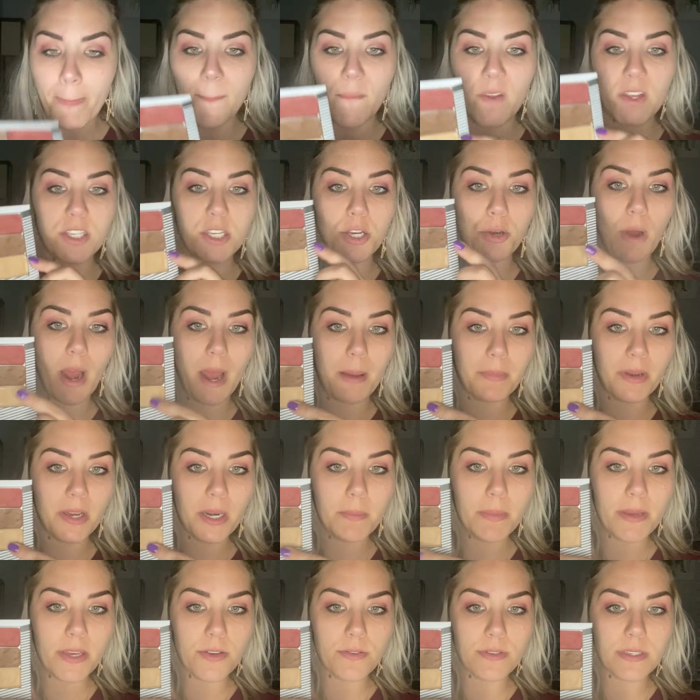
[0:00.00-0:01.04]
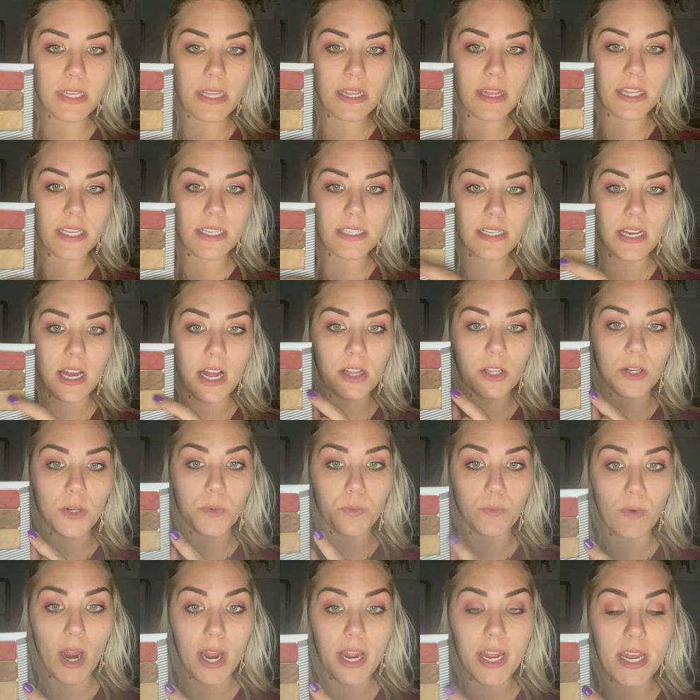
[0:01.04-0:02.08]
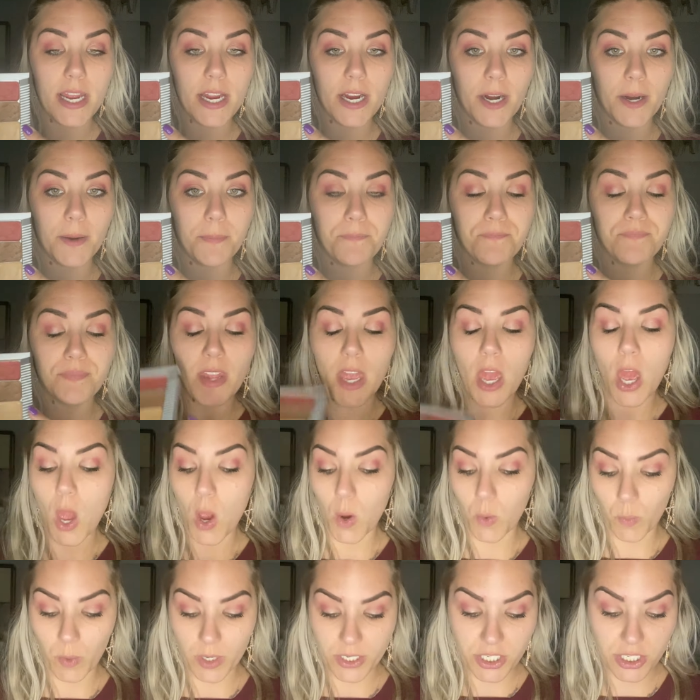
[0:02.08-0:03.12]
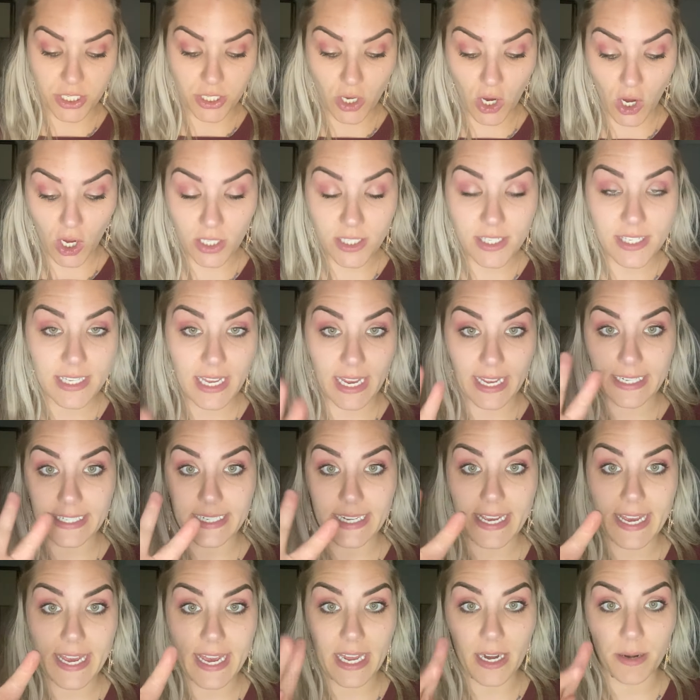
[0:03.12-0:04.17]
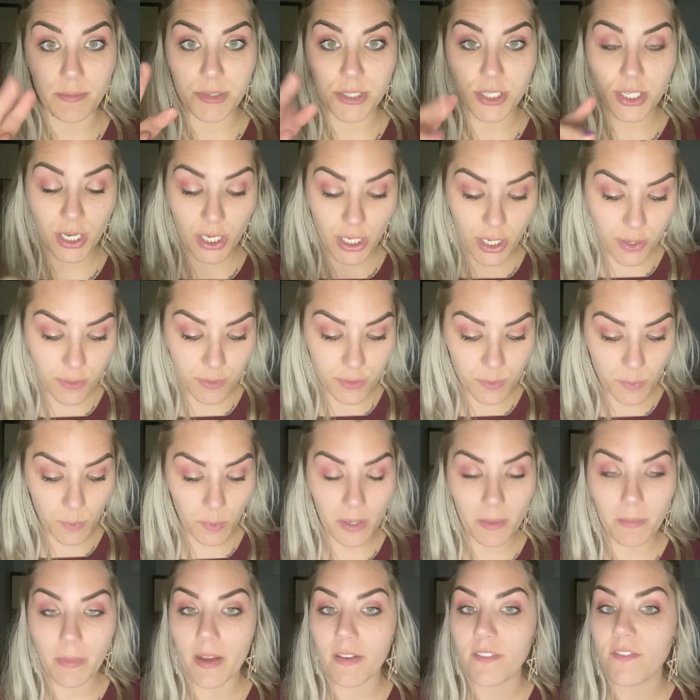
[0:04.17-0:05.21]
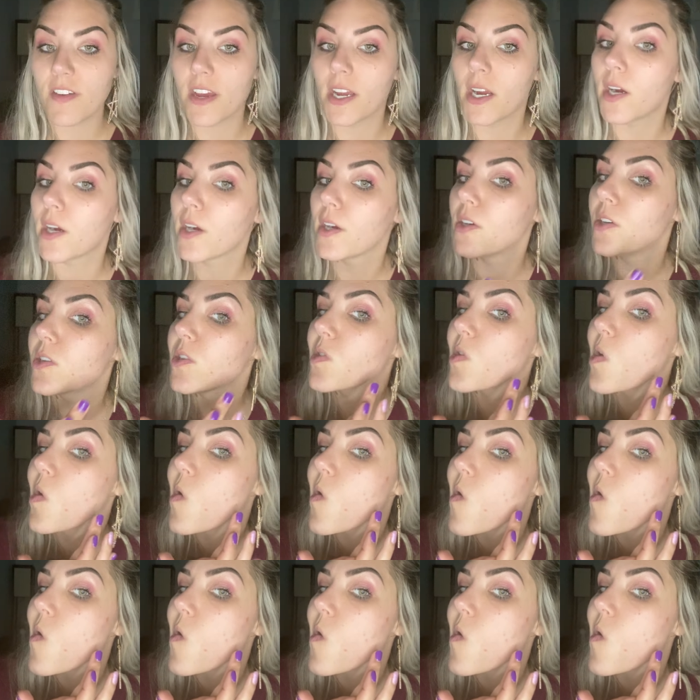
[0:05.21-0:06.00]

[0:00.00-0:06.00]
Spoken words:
So I'm going to be using this color right here, which is called Sandy, and I'm just going to use one of my fingers